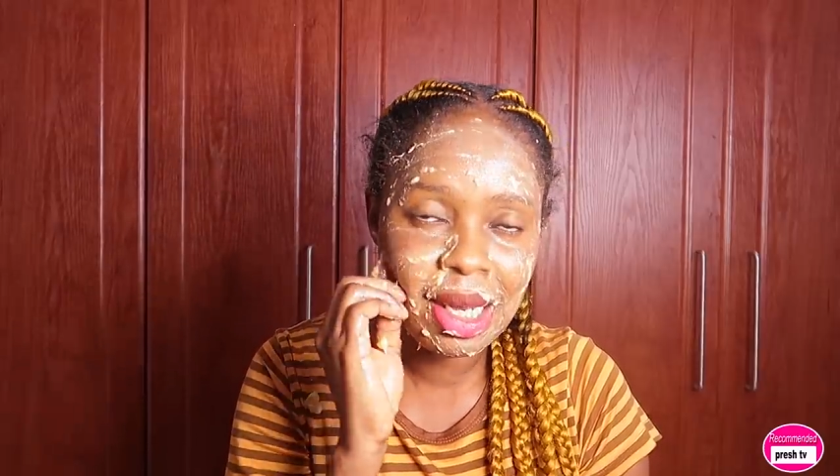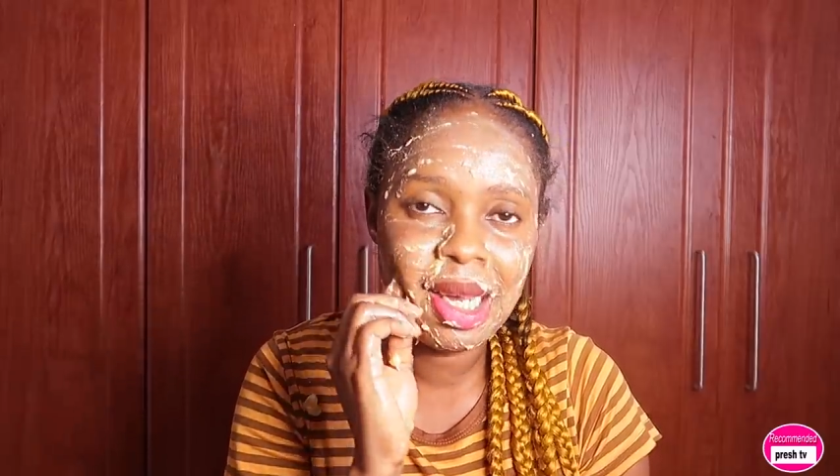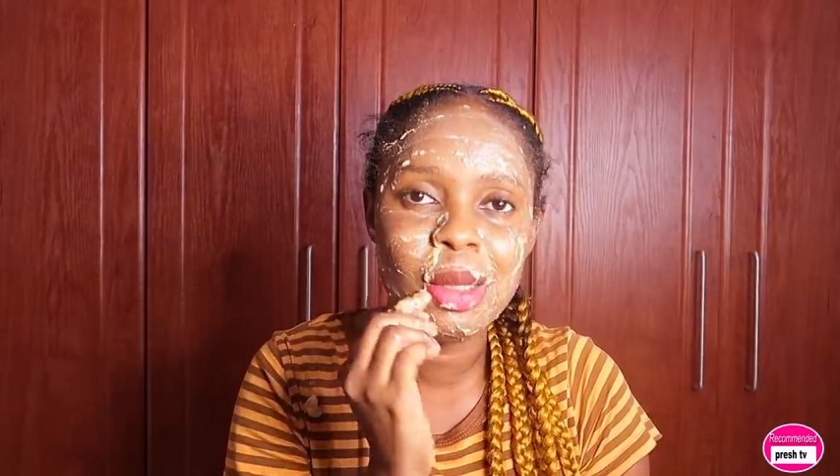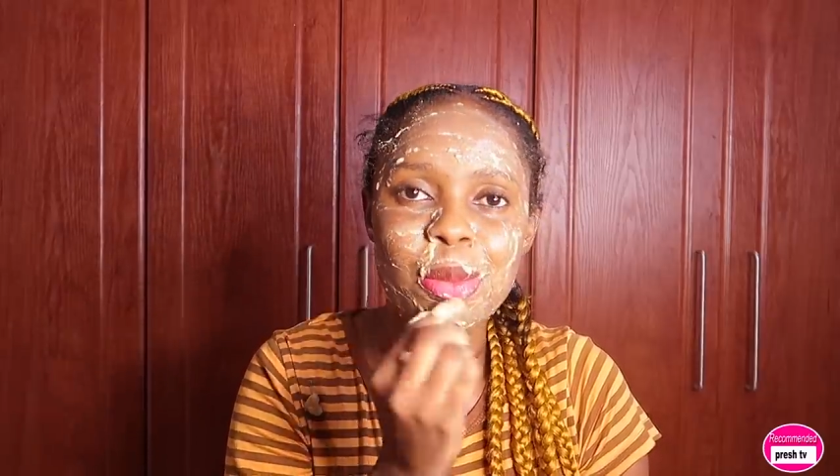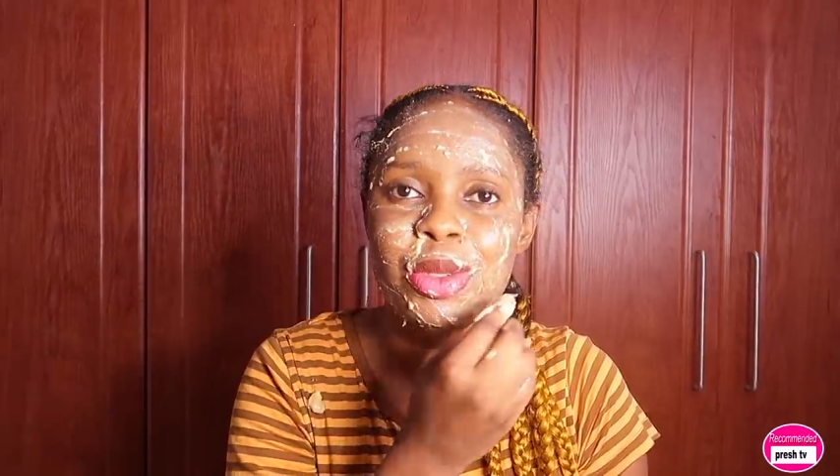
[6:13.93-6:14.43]

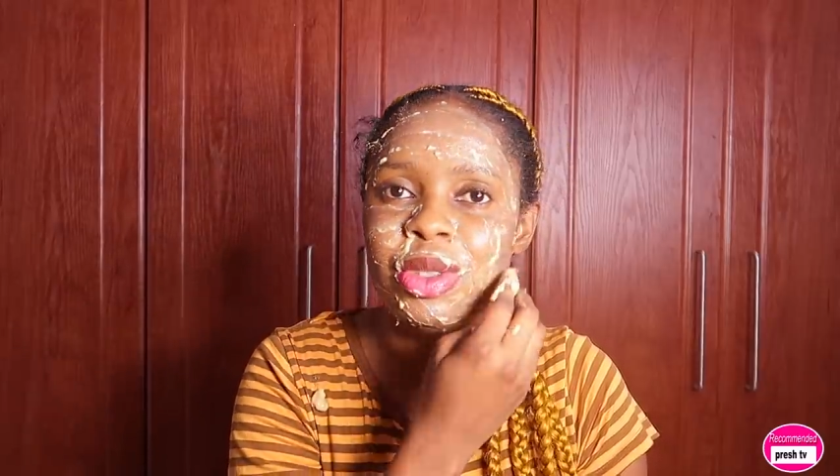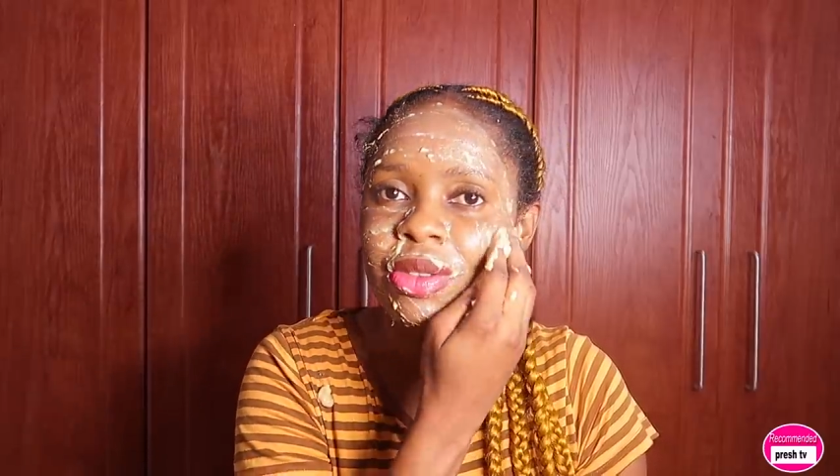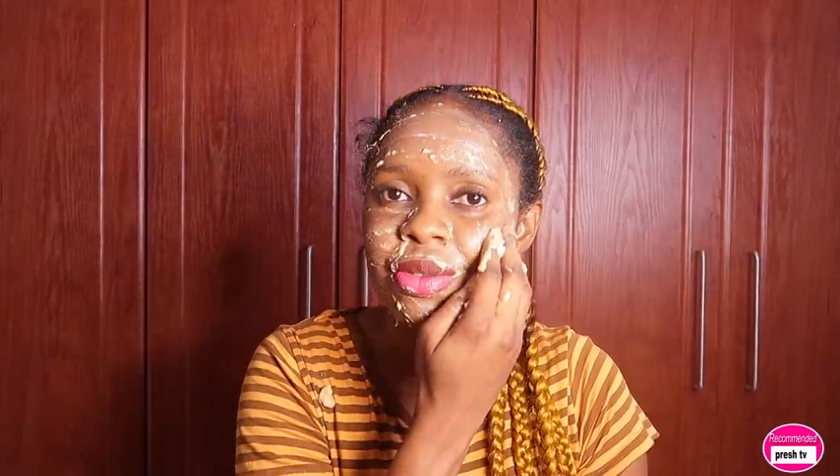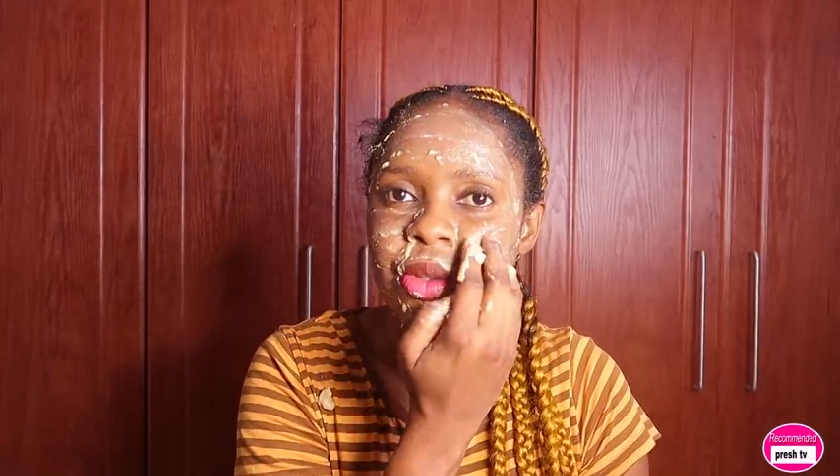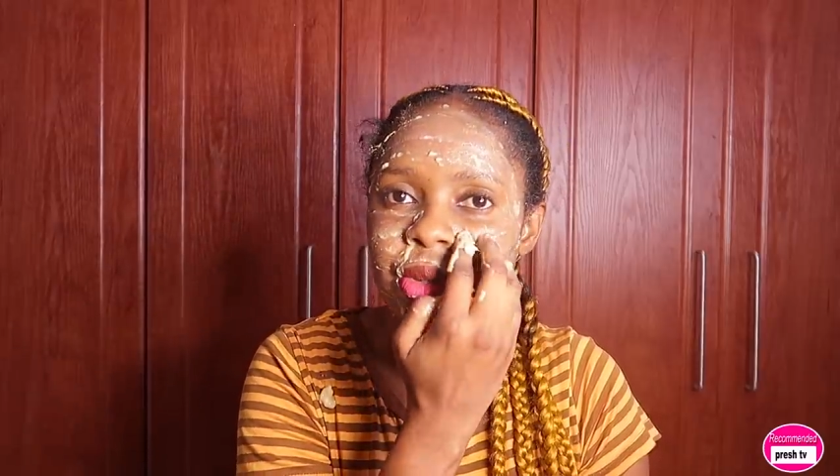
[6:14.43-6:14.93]
and
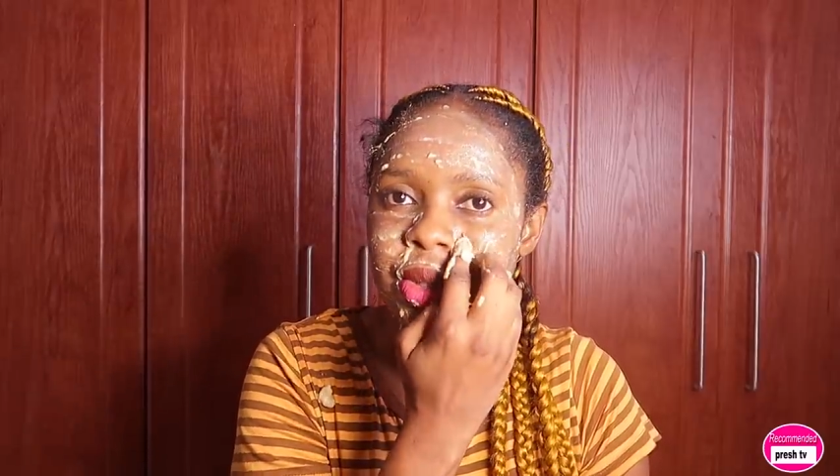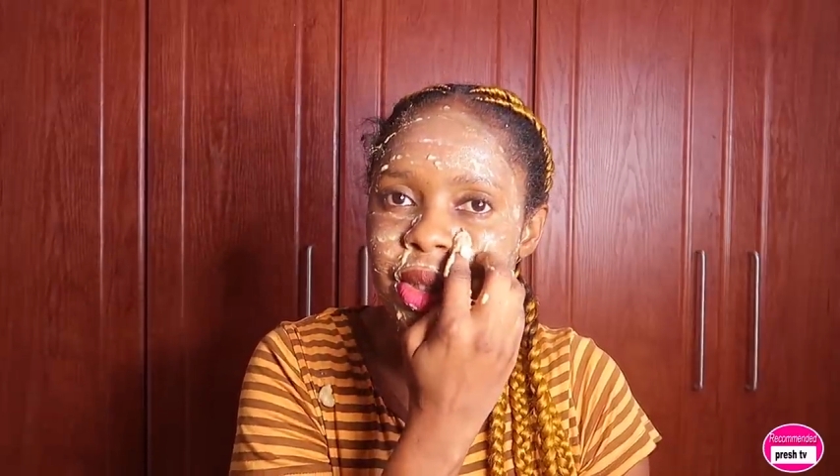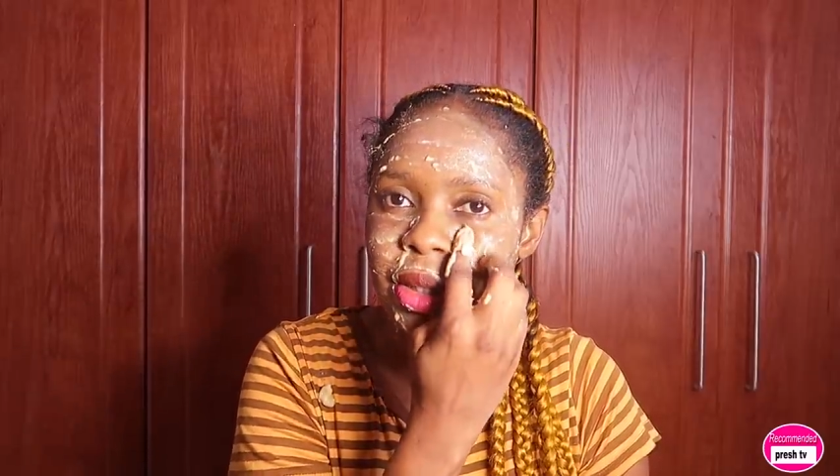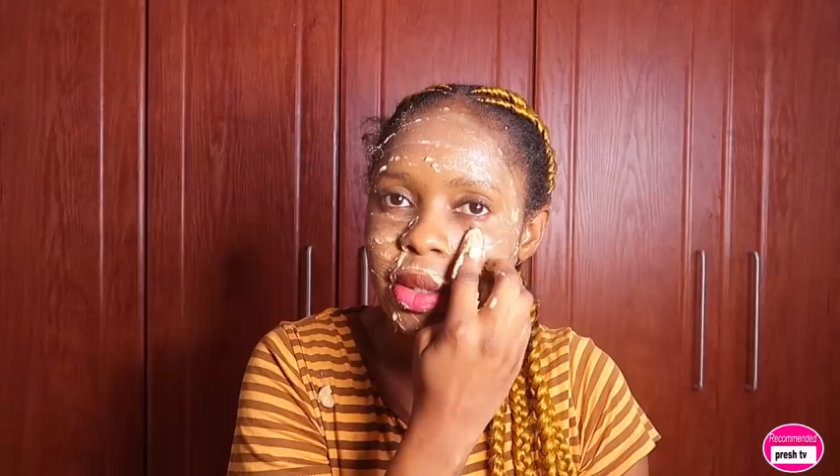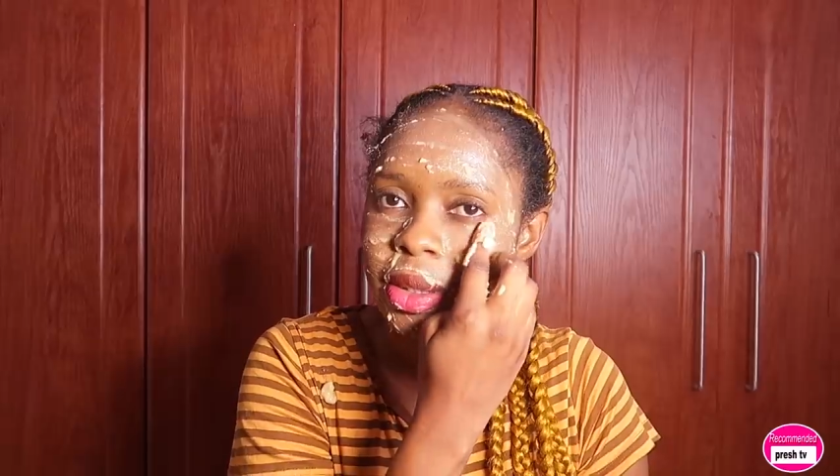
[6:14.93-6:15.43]
beautiful
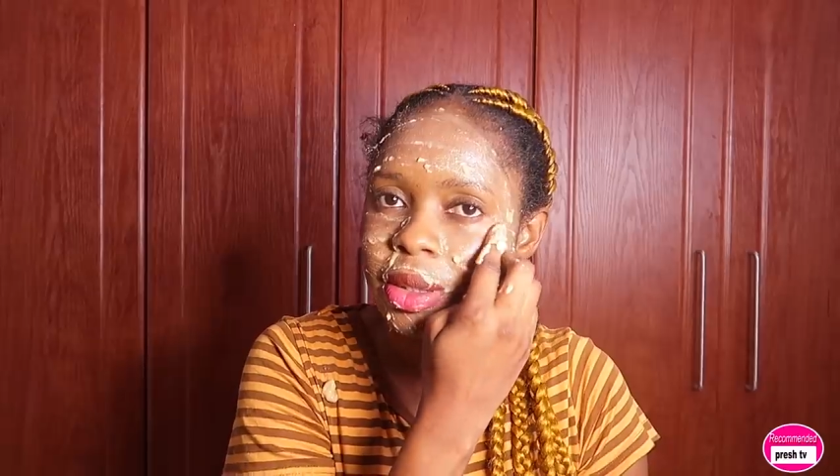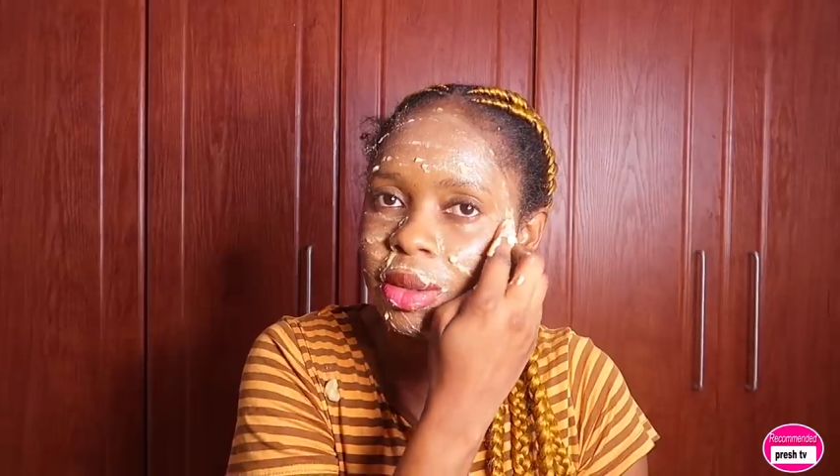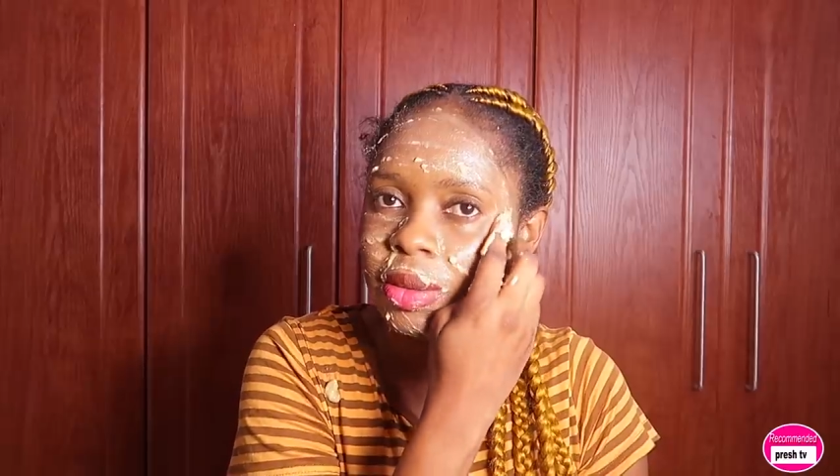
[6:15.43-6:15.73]
result.